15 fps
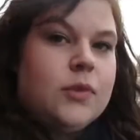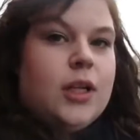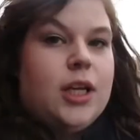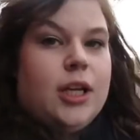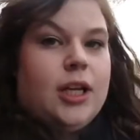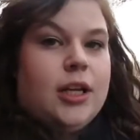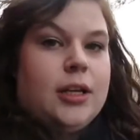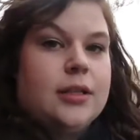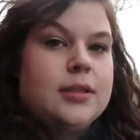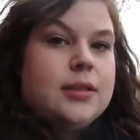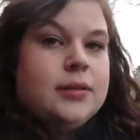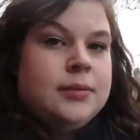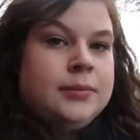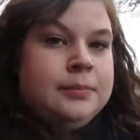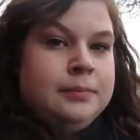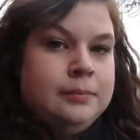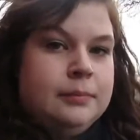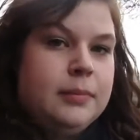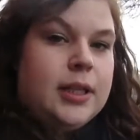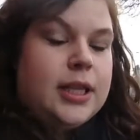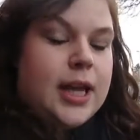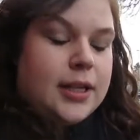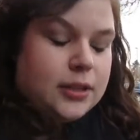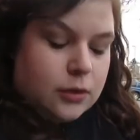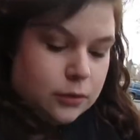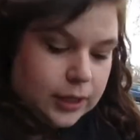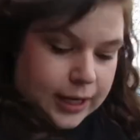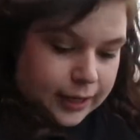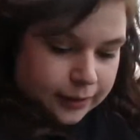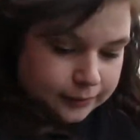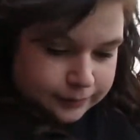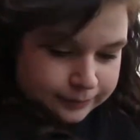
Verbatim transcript: It is. But that's okay.